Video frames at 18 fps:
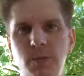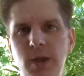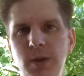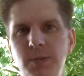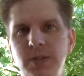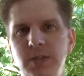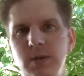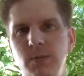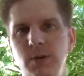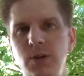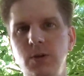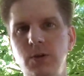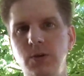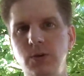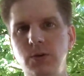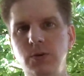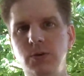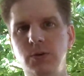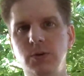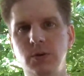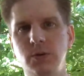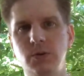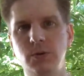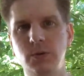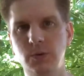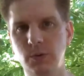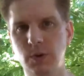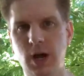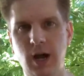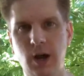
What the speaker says: or maybe somebody you knew who